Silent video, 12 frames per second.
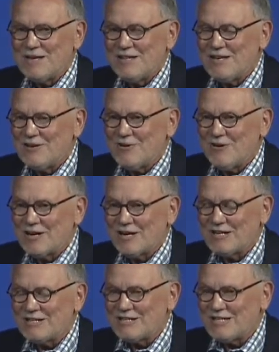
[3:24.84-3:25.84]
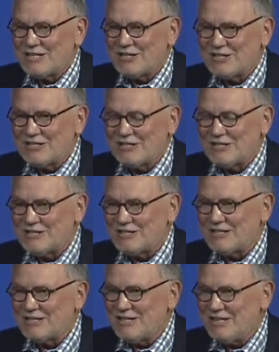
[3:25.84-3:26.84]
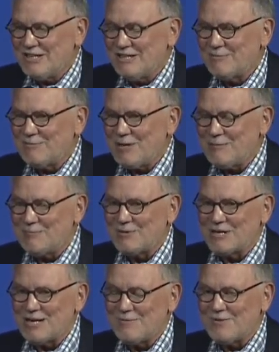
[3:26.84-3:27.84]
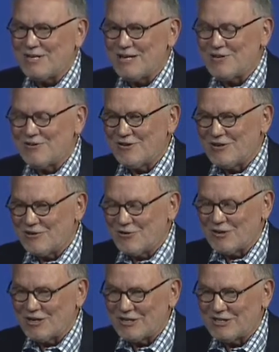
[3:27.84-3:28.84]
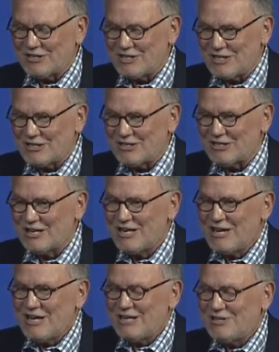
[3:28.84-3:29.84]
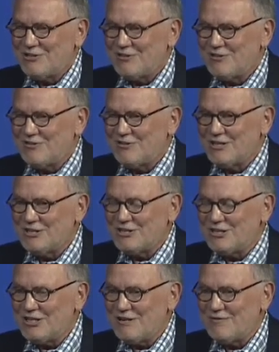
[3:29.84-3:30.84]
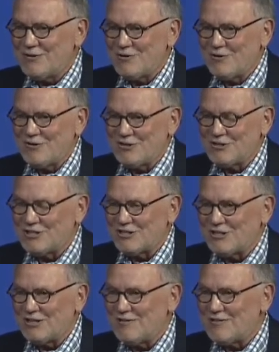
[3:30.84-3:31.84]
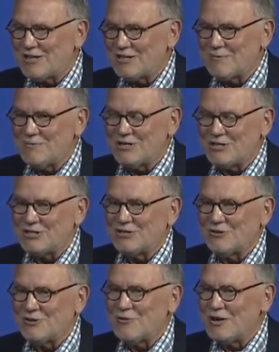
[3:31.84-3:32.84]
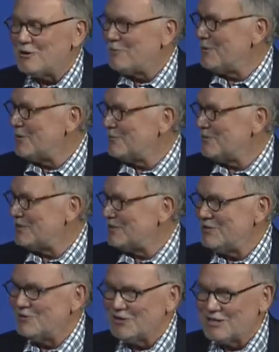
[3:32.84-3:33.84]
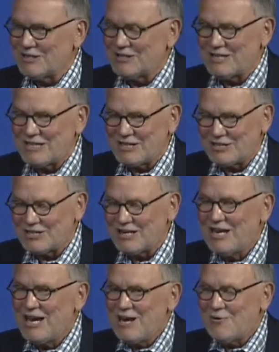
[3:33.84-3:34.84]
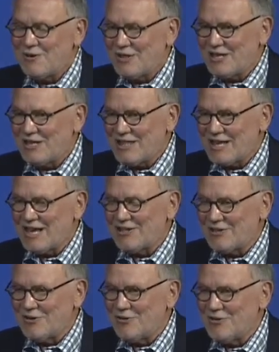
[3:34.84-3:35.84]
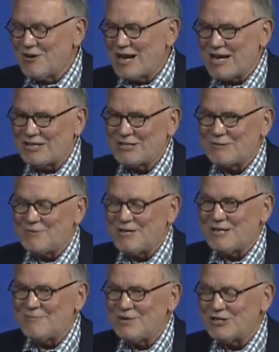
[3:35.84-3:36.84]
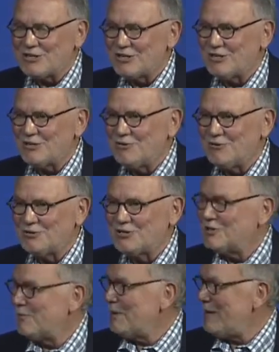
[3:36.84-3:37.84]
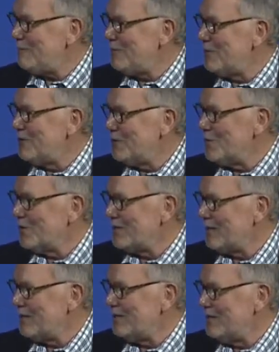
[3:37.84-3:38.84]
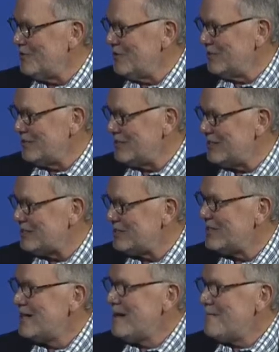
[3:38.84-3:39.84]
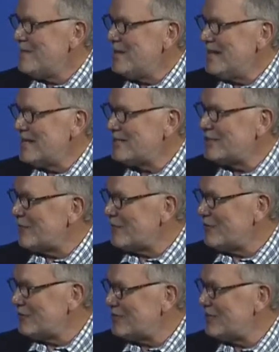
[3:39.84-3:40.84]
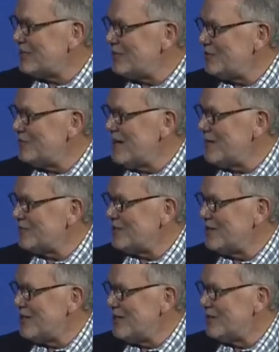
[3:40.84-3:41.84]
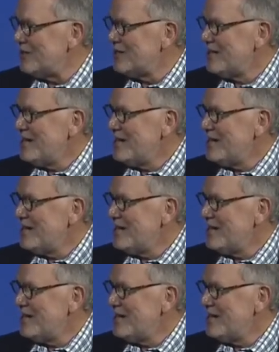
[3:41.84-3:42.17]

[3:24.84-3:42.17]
That organizations and people come together in an organization to achieve goals and to live out the mission or the greater purpose of the organization. Within that, though, there has to be the mission and the goals of the people that are working in the organization. And that's the first thing that you have to honor.